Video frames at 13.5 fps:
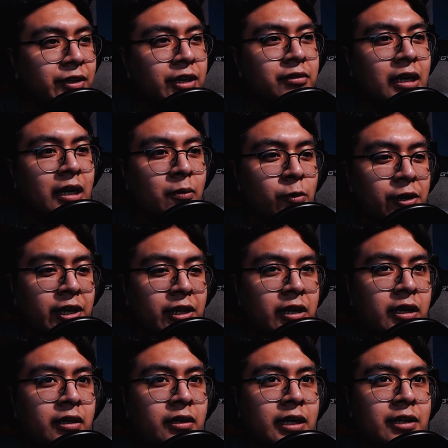video that I'm working
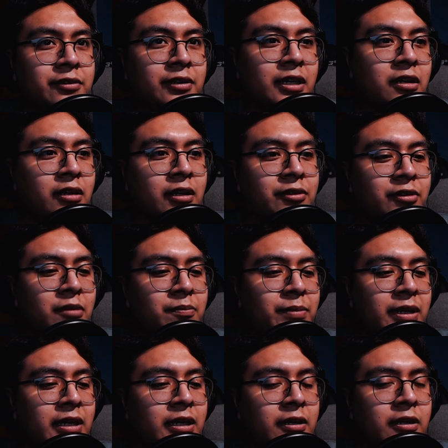on is gonna is gonna
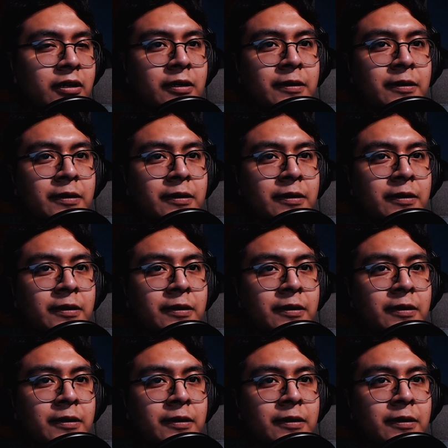be